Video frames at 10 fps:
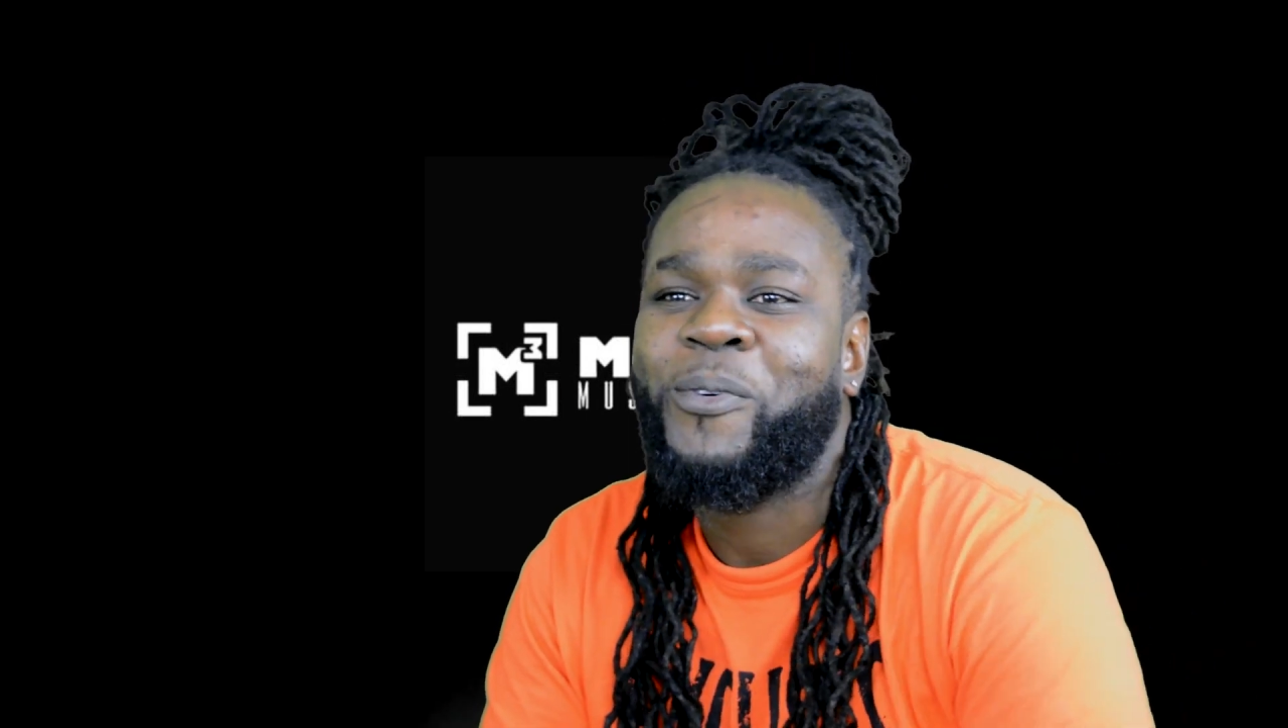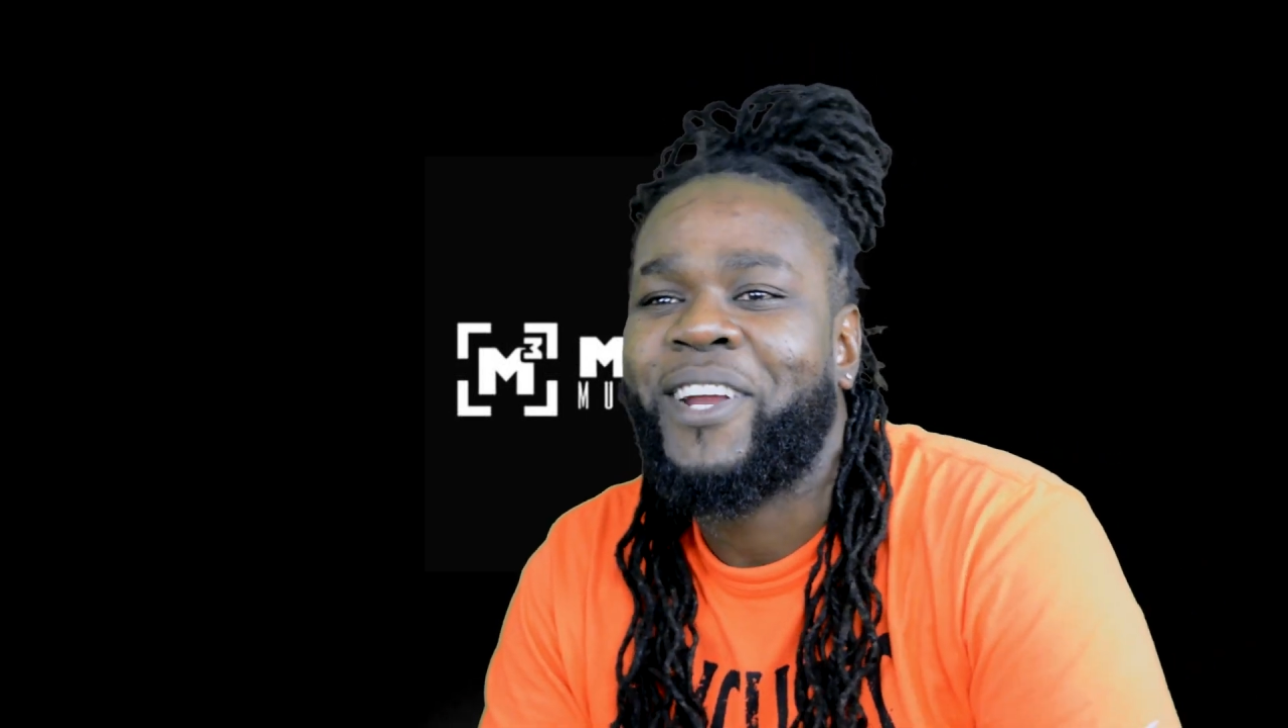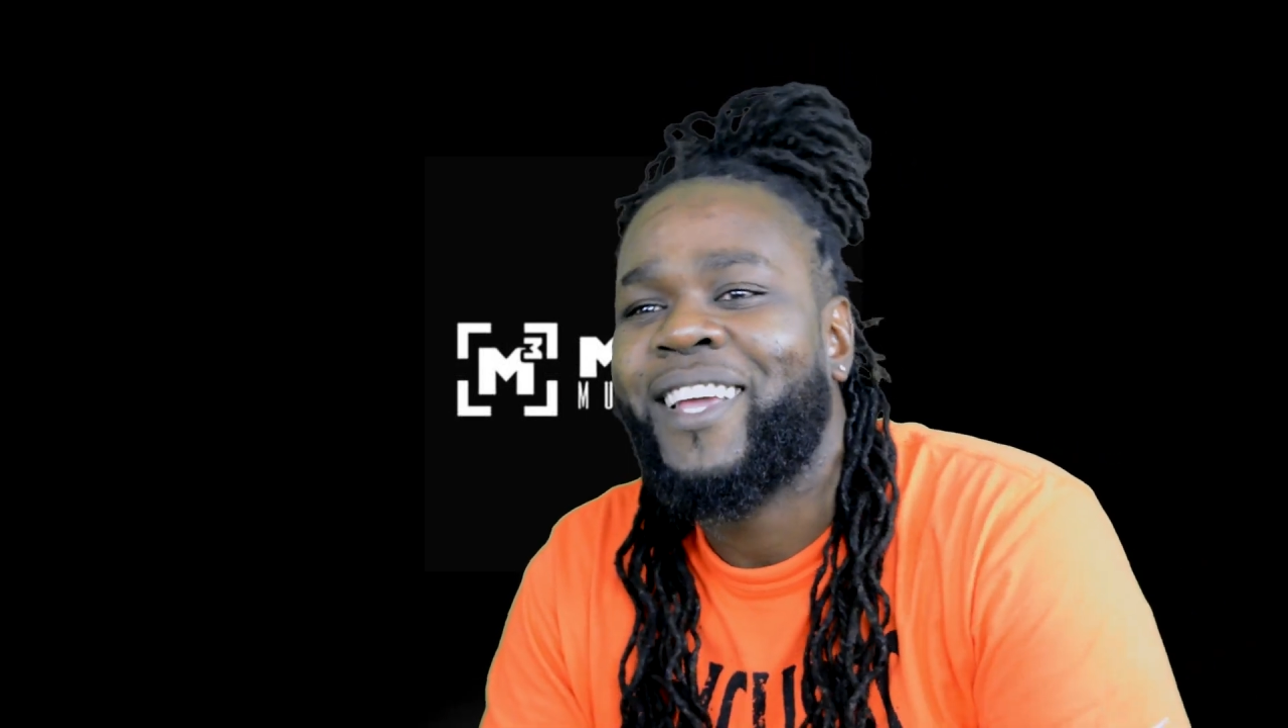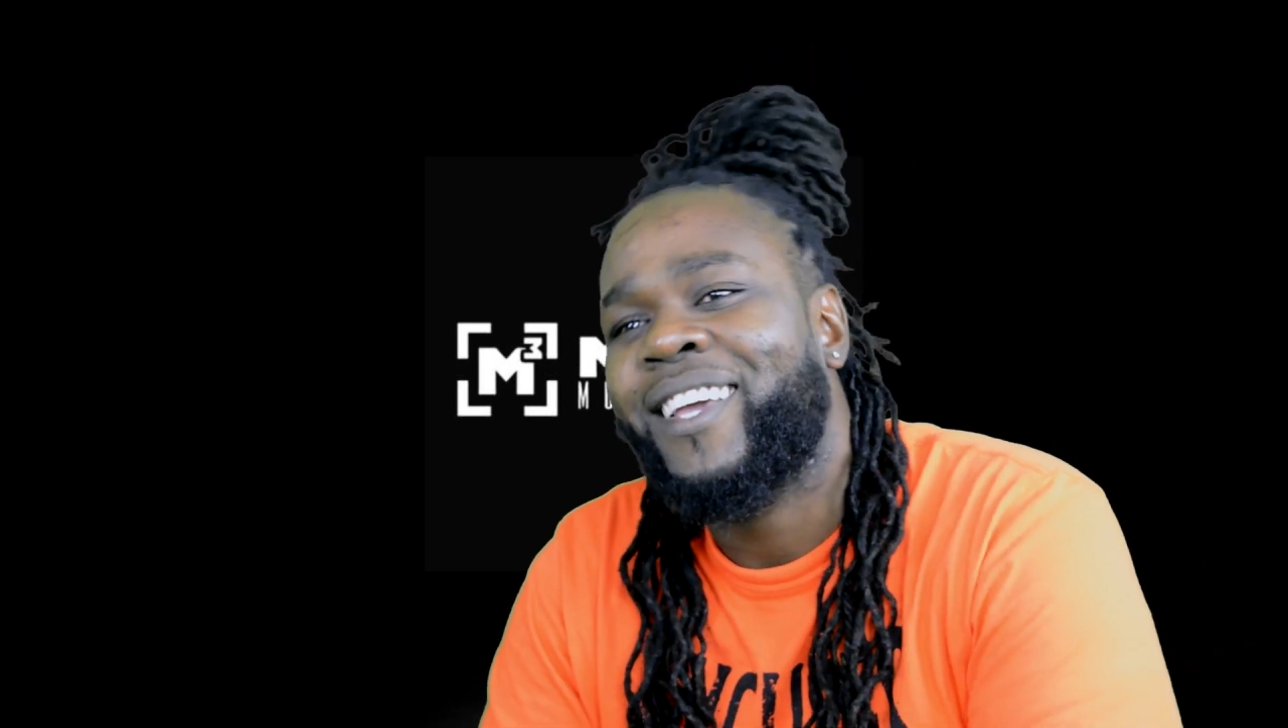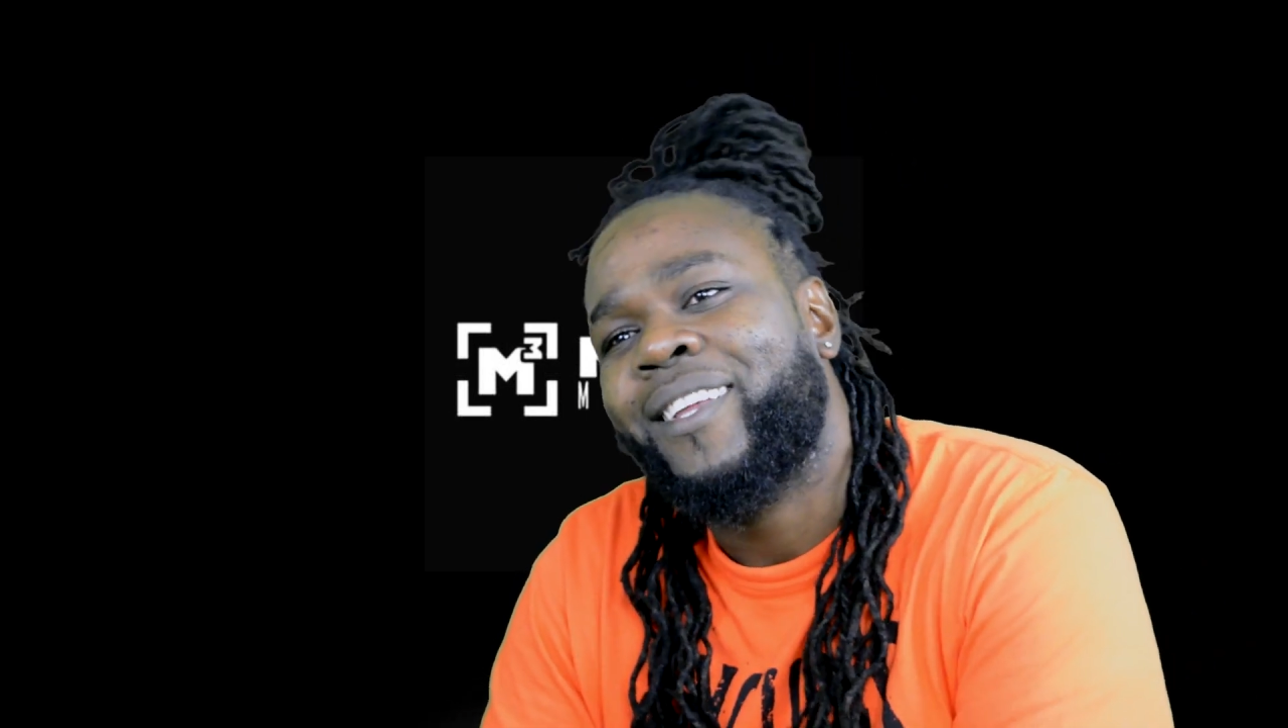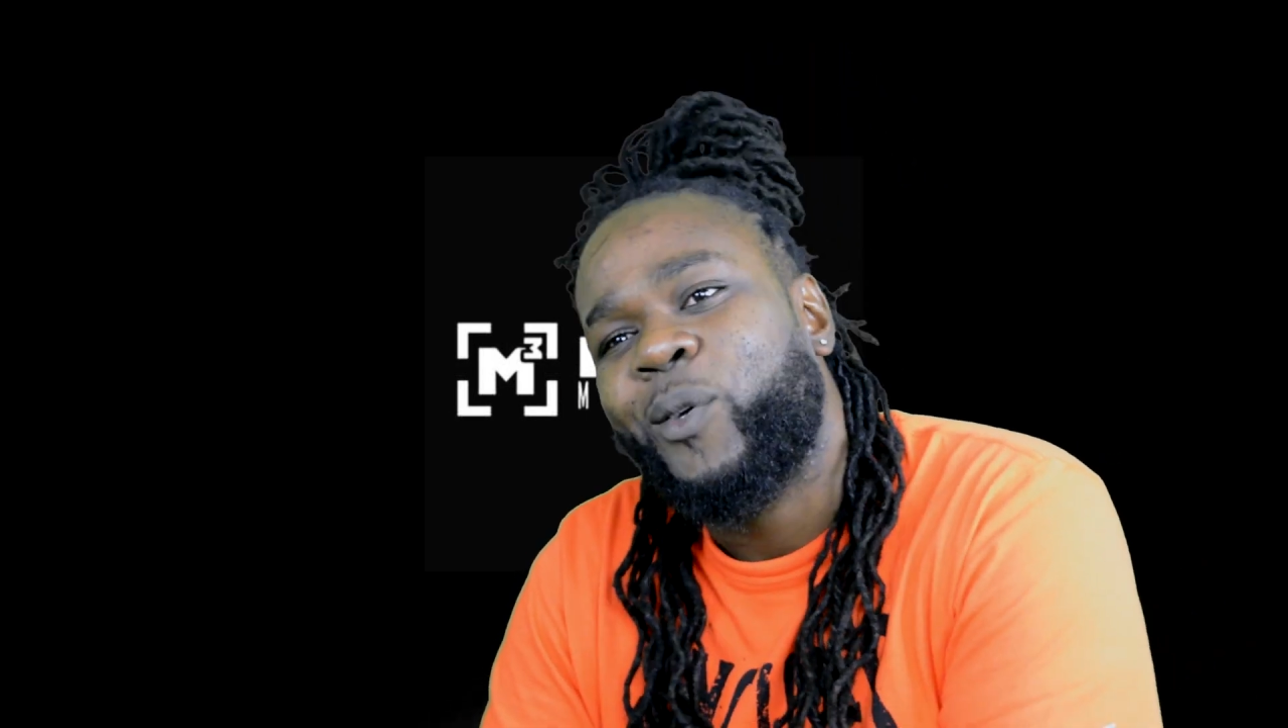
bringing,